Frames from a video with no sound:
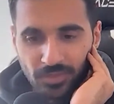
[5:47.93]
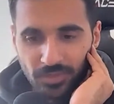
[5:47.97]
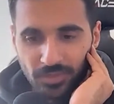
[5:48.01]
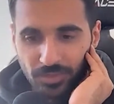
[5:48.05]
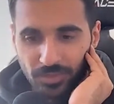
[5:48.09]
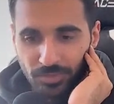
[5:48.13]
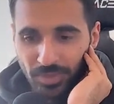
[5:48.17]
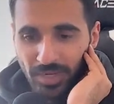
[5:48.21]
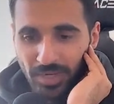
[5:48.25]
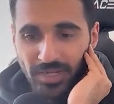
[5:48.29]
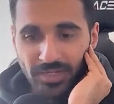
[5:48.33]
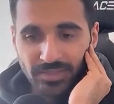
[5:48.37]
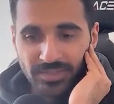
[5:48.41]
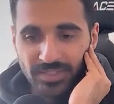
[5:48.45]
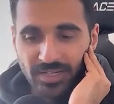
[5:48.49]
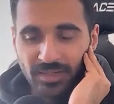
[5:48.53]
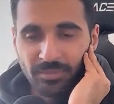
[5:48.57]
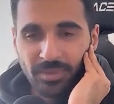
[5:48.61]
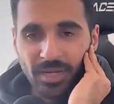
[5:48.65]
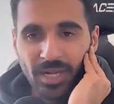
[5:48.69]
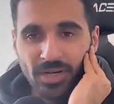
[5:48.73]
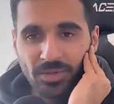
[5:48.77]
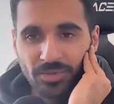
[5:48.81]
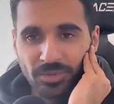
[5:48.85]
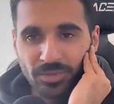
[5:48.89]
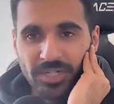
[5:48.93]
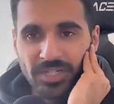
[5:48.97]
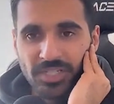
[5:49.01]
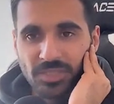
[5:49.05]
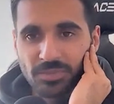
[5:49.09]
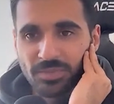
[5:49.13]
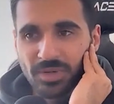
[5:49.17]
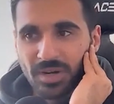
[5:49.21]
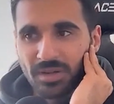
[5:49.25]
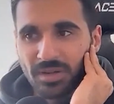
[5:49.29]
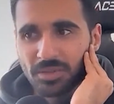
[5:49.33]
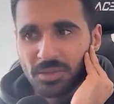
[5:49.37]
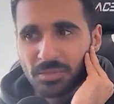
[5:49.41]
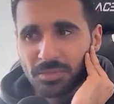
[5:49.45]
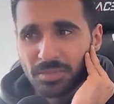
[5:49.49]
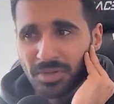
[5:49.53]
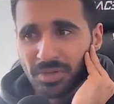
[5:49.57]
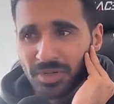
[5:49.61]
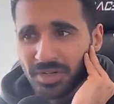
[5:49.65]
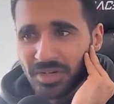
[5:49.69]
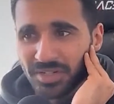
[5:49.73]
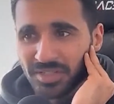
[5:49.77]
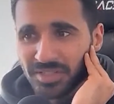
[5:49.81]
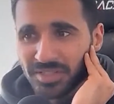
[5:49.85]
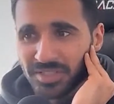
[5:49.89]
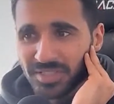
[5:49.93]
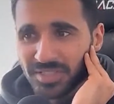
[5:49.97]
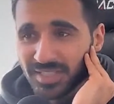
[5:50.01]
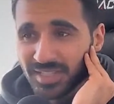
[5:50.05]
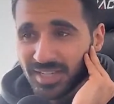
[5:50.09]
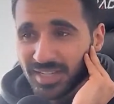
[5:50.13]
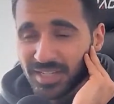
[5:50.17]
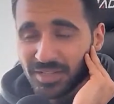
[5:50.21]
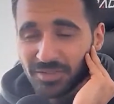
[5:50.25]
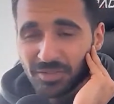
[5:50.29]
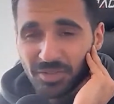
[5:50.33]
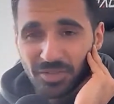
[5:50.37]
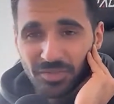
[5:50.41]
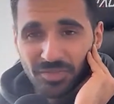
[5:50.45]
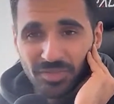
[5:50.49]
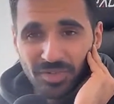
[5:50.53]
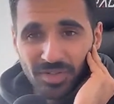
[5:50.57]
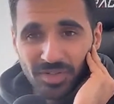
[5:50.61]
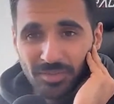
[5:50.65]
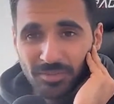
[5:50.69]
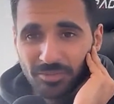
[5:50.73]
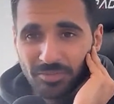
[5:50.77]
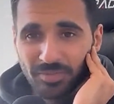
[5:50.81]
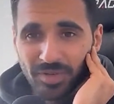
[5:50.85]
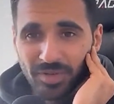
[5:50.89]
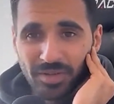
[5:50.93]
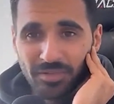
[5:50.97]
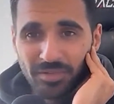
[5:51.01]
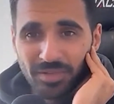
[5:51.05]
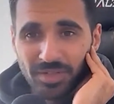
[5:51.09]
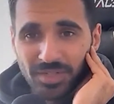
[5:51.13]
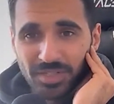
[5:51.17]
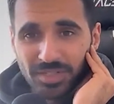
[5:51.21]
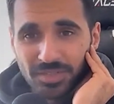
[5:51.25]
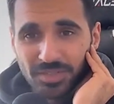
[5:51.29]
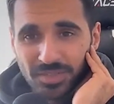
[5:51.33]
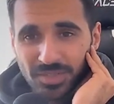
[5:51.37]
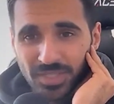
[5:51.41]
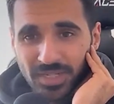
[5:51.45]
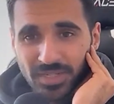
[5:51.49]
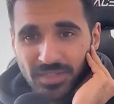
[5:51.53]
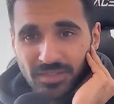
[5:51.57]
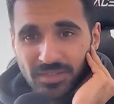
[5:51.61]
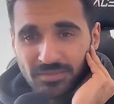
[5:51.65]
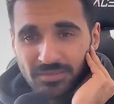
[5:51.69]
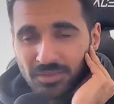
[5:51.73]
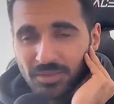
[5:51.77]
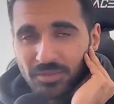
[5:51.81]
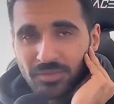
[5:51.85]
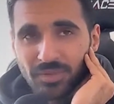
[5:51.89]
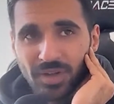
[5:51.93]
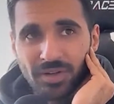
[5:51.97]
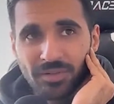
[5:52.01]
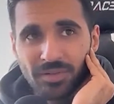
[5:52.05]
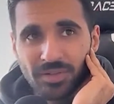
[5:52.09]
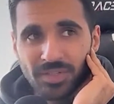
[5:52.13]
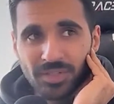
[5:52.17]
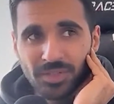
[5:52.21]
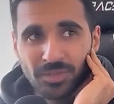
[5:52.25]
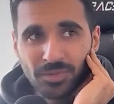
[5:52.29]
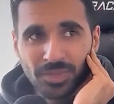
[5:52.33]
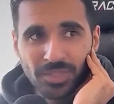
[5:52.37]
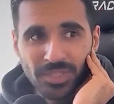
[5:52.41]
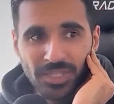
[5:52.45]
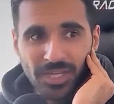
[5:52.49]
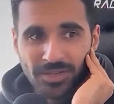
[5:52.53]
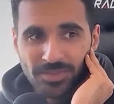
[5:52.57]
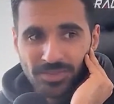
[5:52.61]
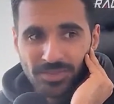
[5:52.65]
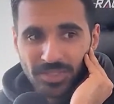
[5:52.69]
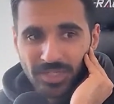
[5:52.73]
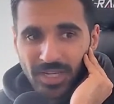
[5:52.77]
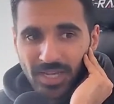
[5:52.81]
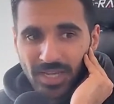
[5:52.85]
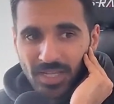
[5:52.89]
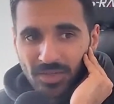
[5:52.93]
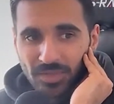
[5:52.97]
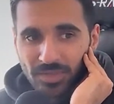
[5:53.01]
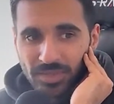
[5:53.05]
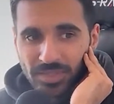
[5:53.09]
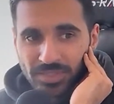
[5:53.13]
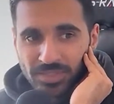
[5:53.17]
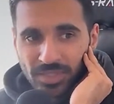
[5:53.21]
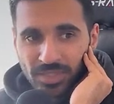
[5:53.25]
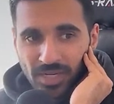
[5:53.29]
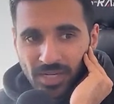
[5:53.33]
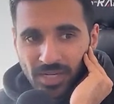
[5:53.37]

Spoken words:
ran 10-mile race, probably burned anywhere from 500 to 1,000 calories,